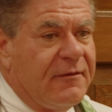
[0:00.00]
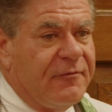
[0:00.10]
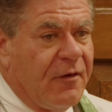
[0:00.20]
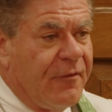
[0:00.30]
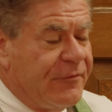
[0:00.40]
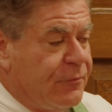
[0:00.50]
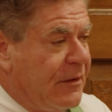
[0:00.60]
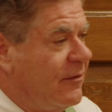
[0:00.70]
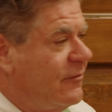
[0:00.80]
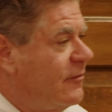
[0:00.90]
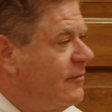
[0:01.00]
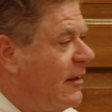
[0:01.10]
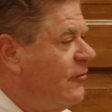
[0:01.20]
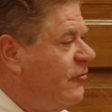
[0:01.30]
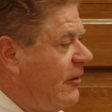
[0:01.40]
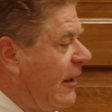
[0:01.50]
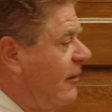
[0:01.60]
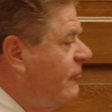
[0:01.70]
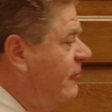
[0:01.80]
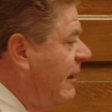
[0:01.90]
the Jehovah's Witnesses that
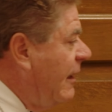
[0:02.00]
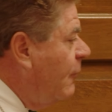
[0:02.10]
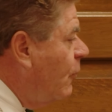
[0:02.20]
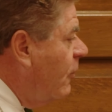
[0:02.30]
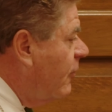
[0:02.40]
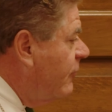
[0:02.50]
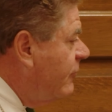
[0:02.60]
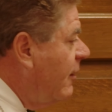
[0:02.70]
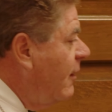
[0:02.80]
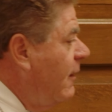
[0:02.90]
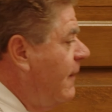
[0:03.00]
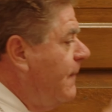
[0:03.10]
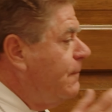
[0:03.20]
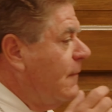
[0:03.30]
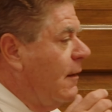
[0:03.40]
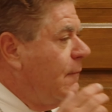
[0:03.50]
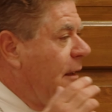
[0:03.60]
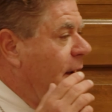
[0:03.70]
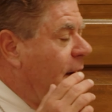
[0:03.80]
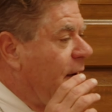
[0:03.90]
changed key words
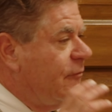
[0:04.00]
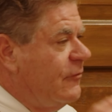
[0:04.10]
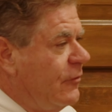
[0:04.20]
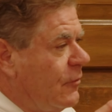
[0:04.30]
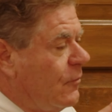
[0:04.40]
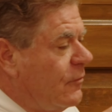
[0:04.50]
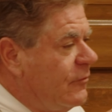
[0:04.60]
uh, to